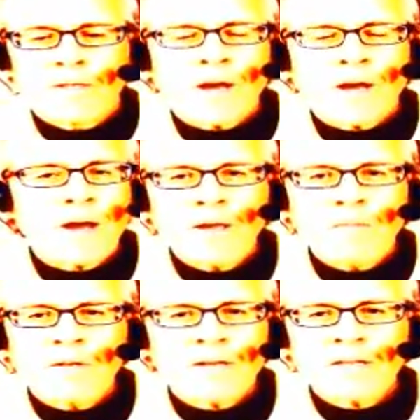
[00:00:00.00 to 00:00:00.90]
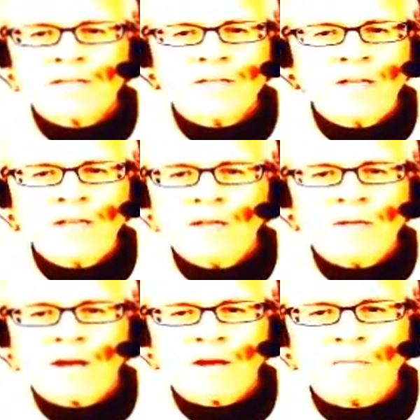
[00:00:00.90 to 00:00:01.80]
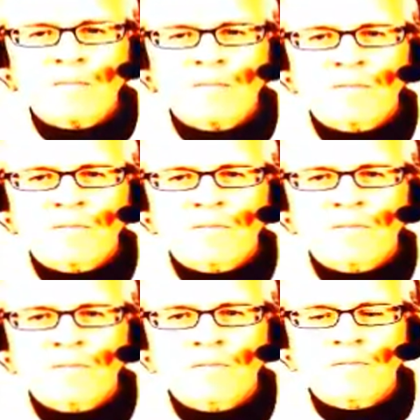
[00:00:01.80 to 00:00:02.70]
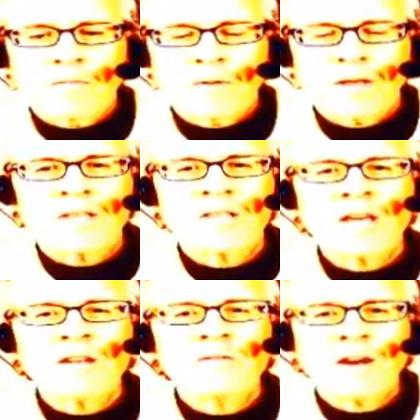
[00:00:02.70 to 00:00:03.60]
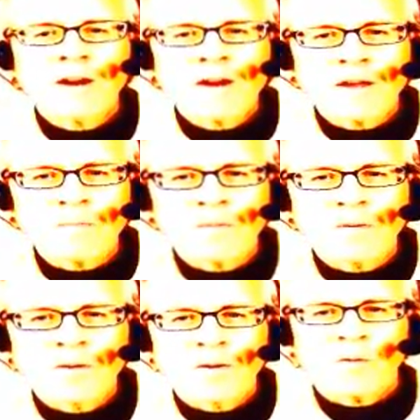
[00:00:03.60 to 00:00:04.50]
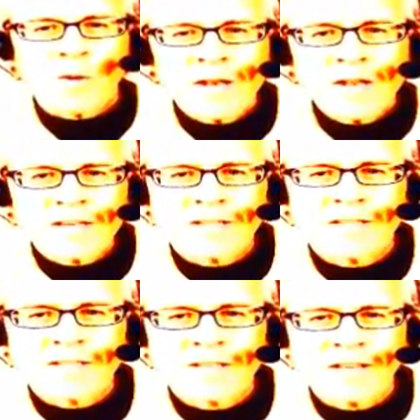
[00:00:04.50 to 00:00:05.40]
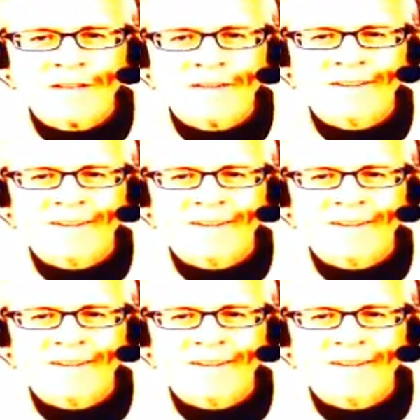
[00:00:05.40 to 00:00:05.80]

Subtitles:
Time doesn't need to be time. Instead of time, oneness is seen.